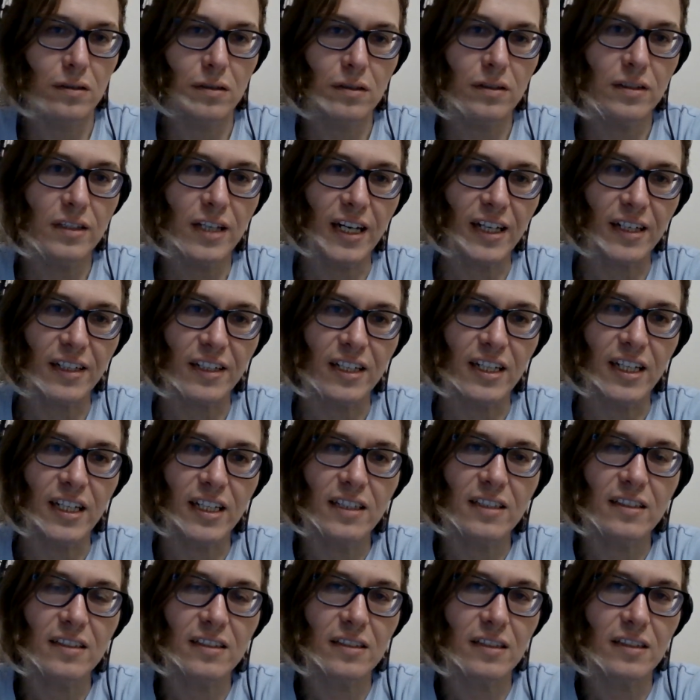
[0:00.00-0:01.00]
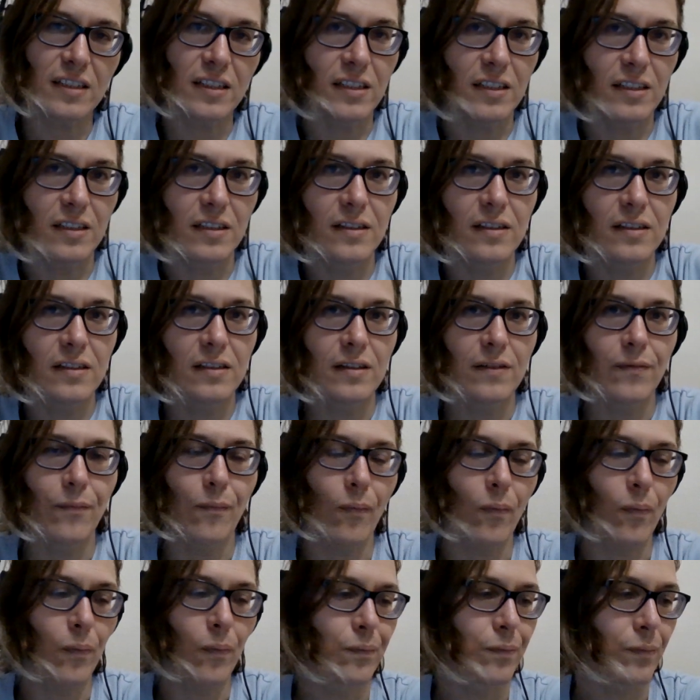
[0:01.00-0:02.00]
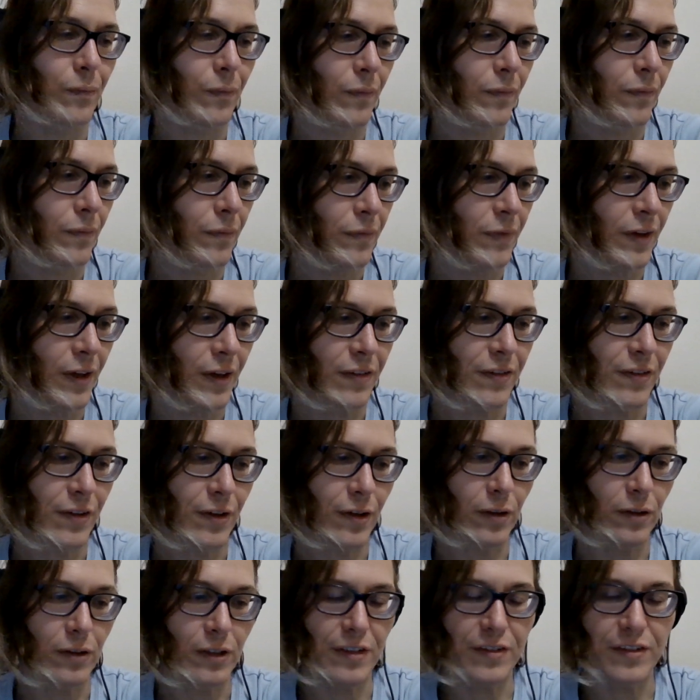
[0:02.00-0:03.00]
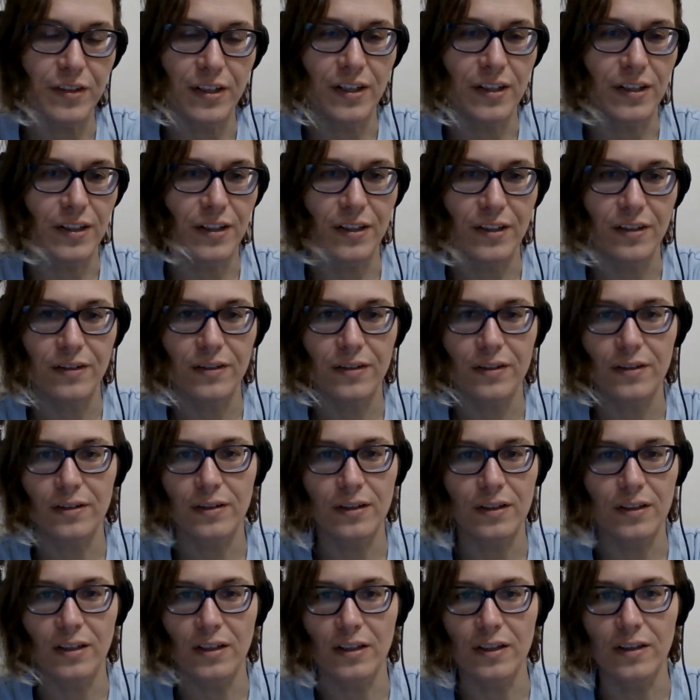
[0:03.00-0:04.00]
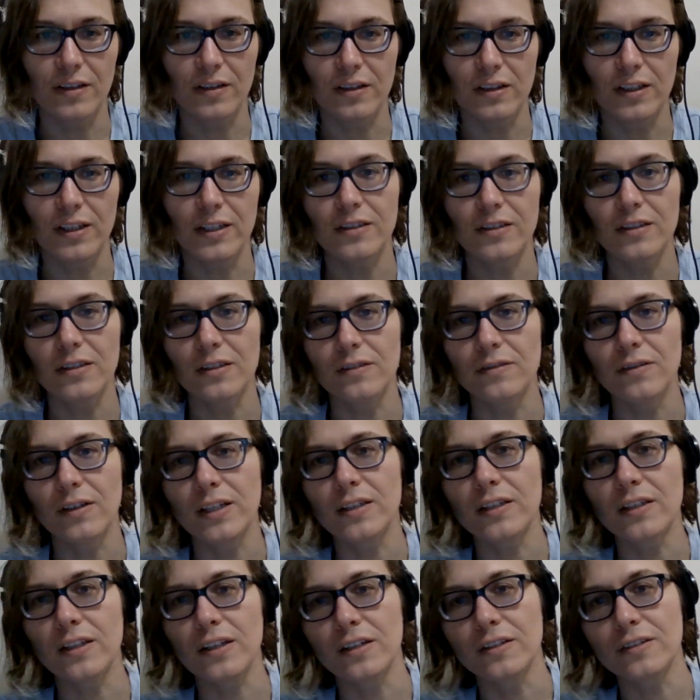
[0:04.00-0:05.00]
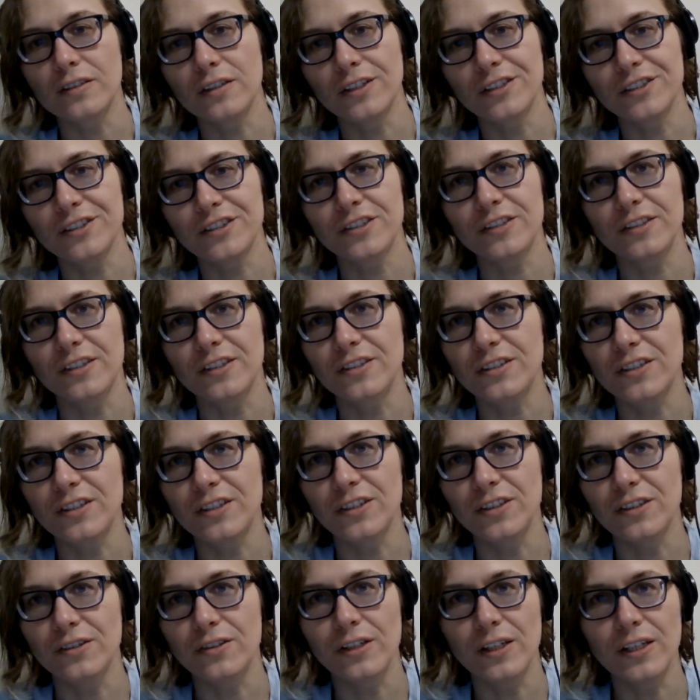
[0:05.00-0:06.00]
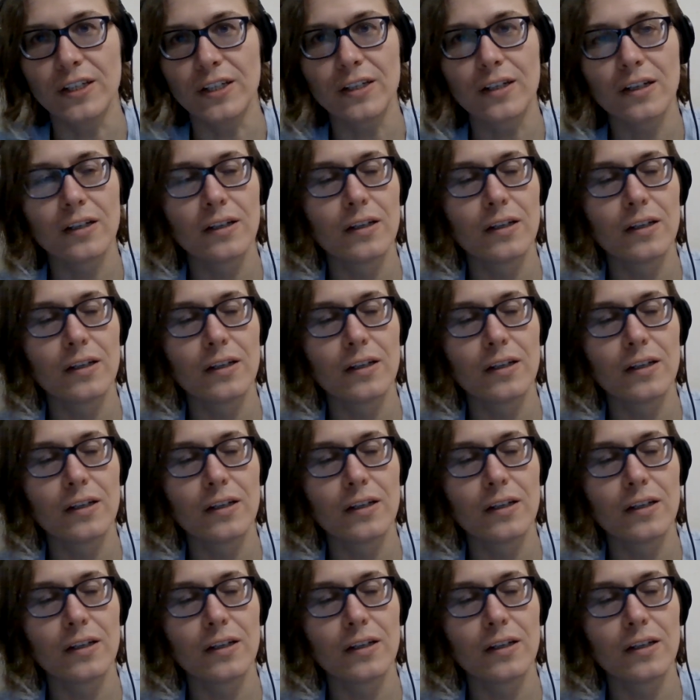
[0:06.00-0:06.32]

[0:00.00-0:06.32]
techniques and things that are listed in these lists of like things narcissists do. Like,